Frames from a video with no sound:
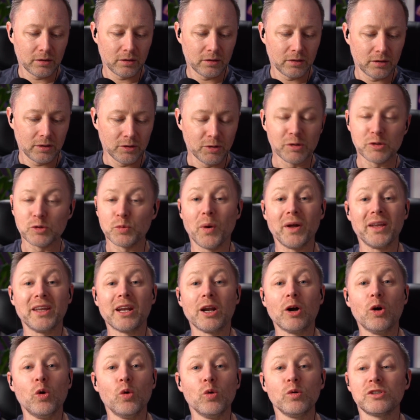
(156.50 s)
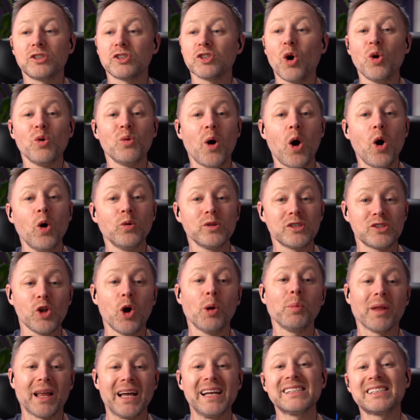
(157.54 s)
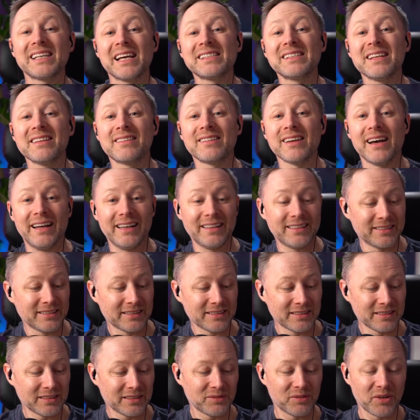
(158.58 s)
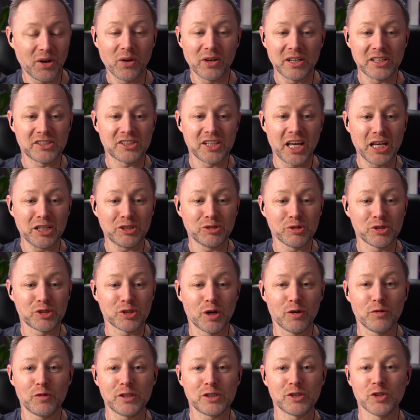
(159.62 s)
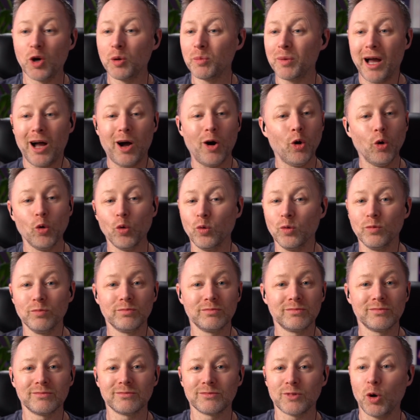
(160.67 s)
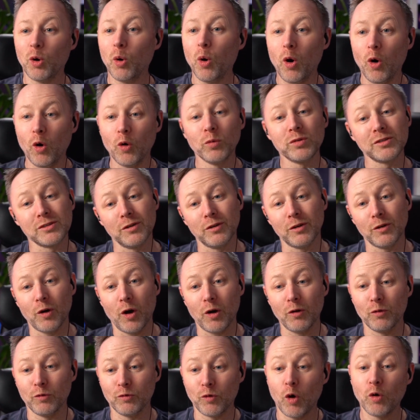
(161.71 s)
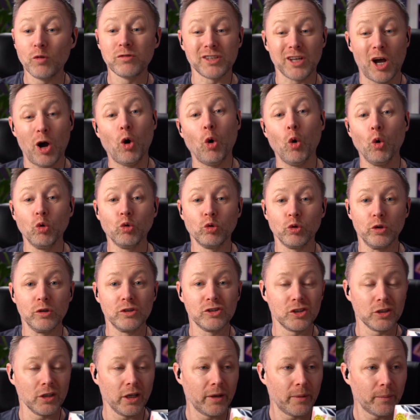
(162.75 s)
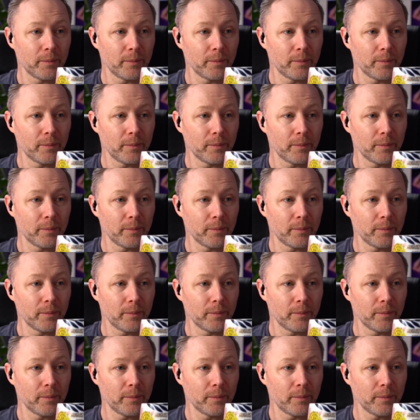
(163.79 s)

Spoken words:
Use one of the holes. It's always normally is, isn't it? With all the sexual stuff, it's normally a hole. Always involves a hole, usually."